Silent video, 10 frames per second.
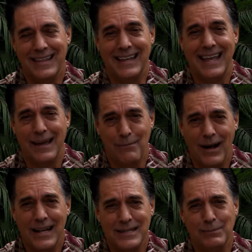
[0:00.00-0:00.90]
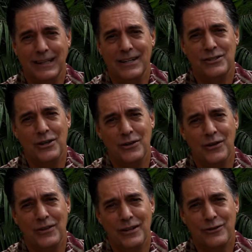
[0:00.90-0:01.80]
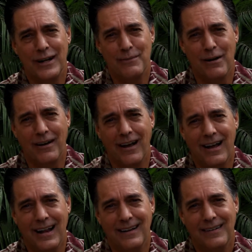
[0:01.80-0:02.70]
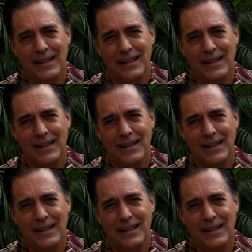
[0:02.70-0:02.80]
they can't possibly issue you the trademark on it.